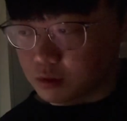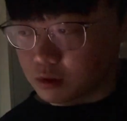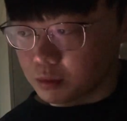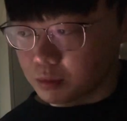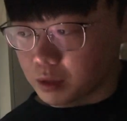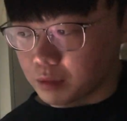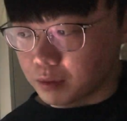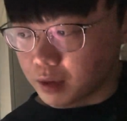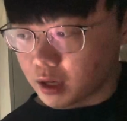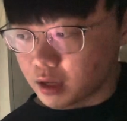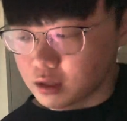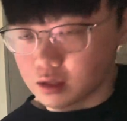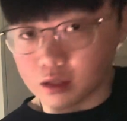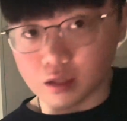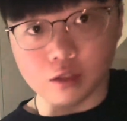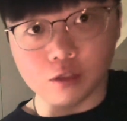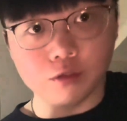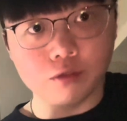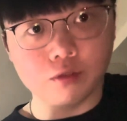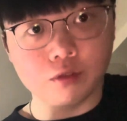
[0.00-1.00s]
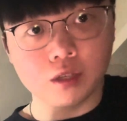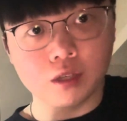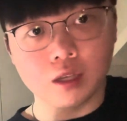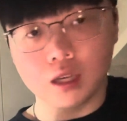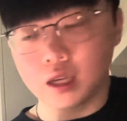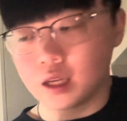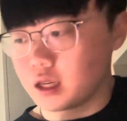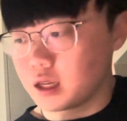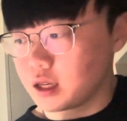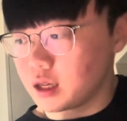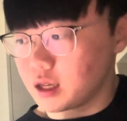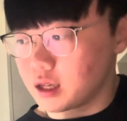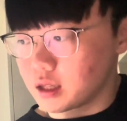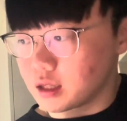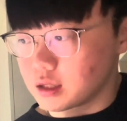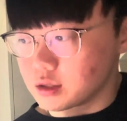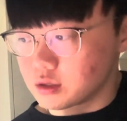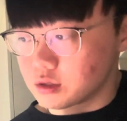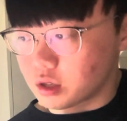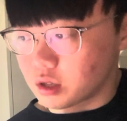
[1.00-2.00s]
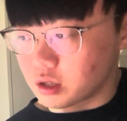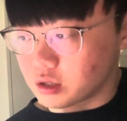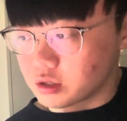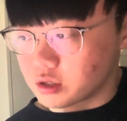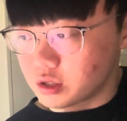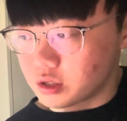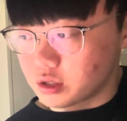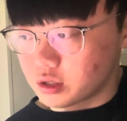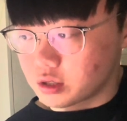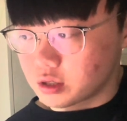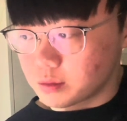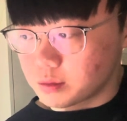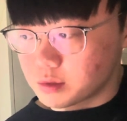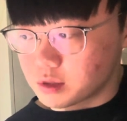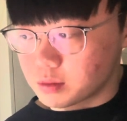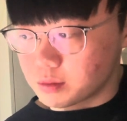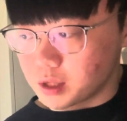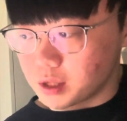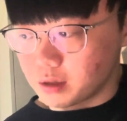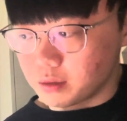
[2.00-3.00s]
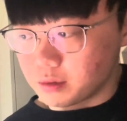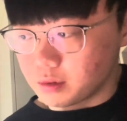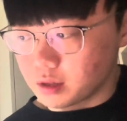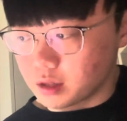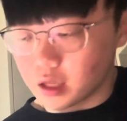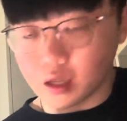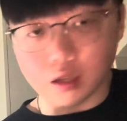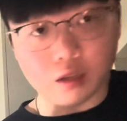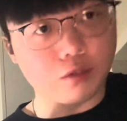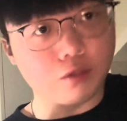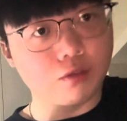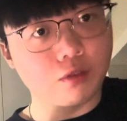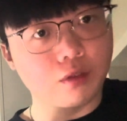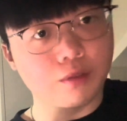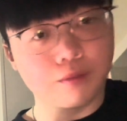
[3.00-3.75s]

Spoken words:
to be positive and charge here seems to be negative.